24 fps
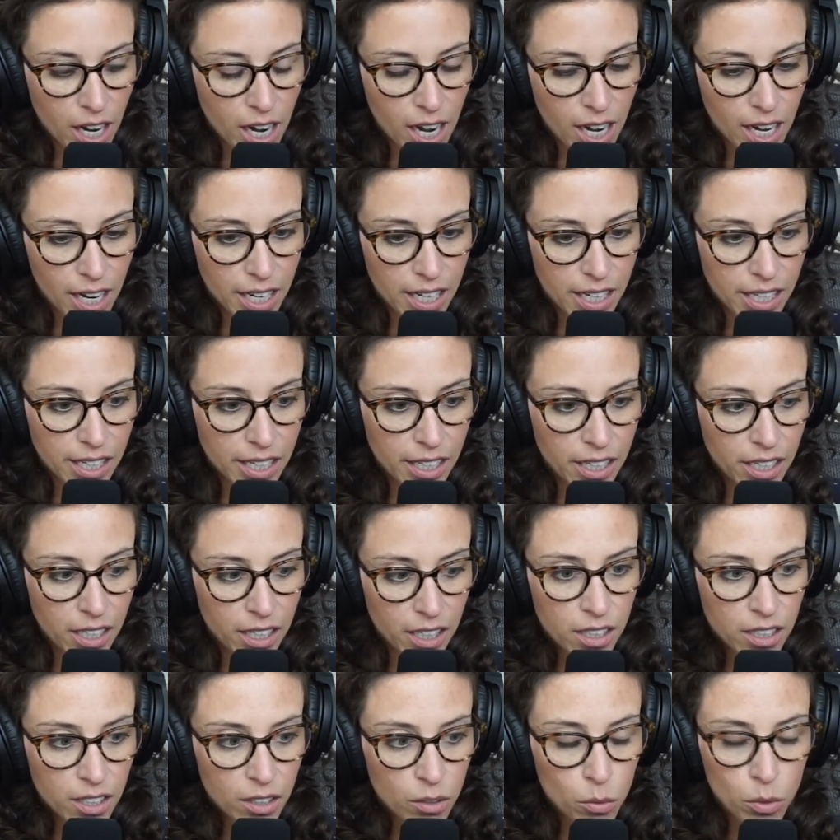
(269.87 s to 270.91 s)
I
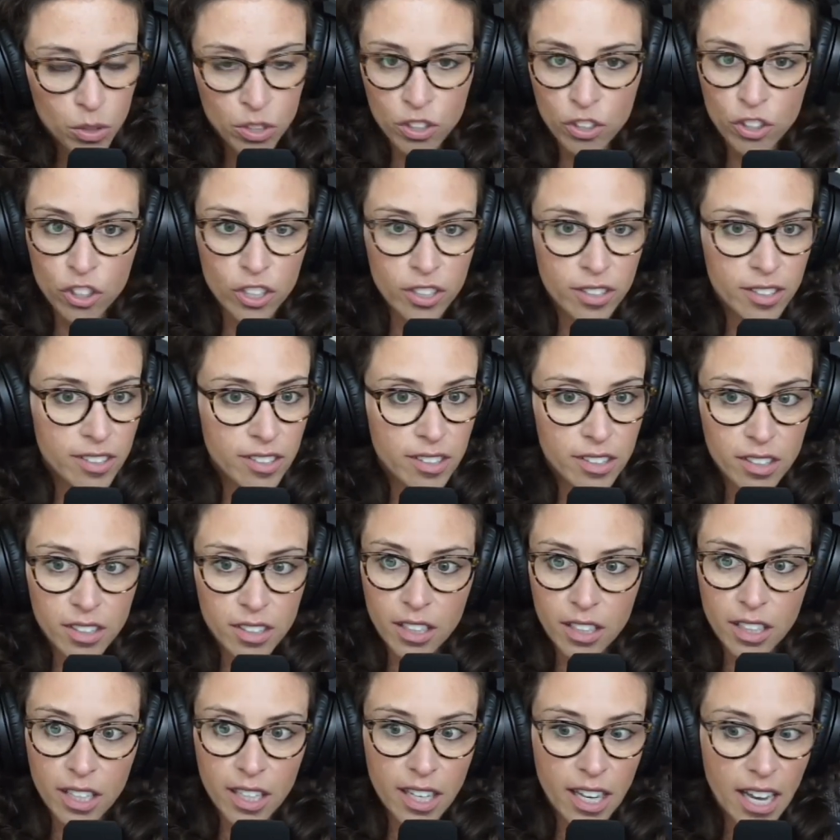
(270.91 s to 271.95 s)
was just
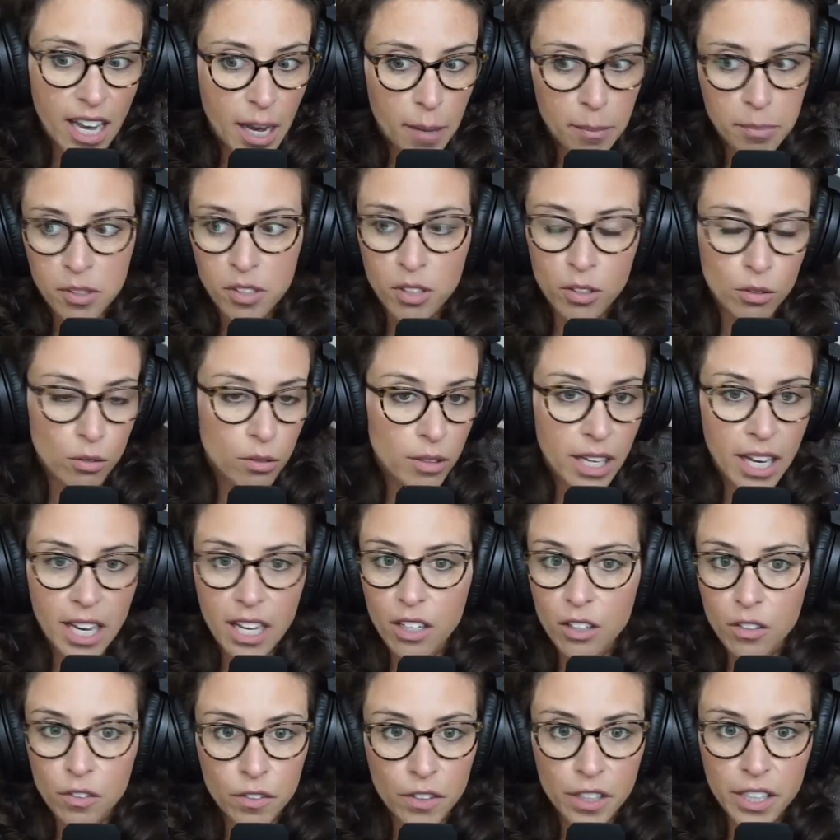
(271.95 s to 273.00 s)
absolutely
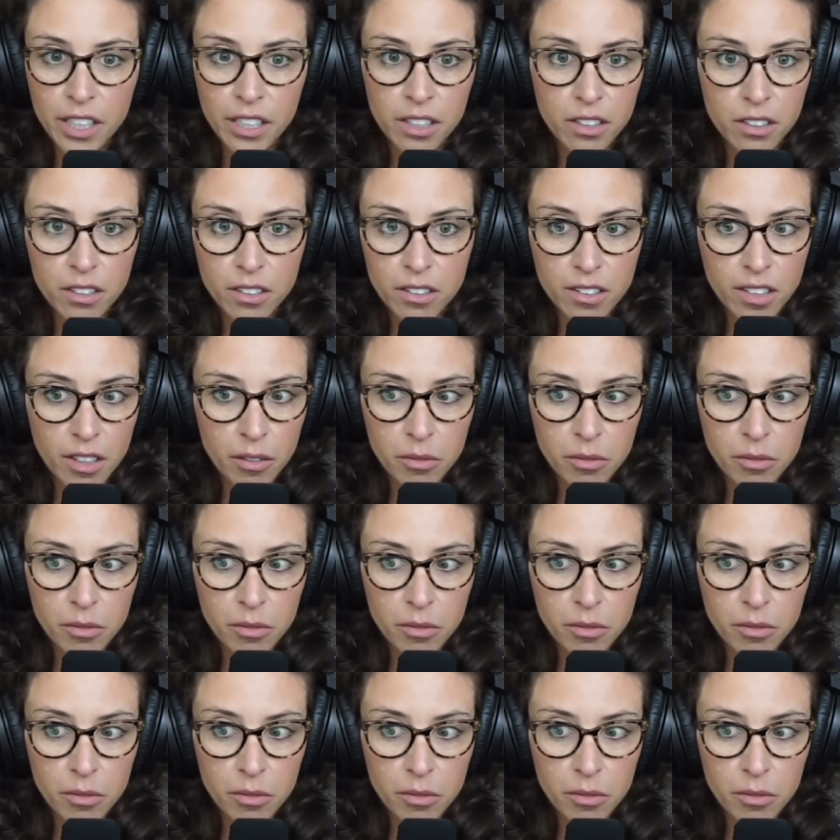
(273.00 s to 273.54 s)
head over heels.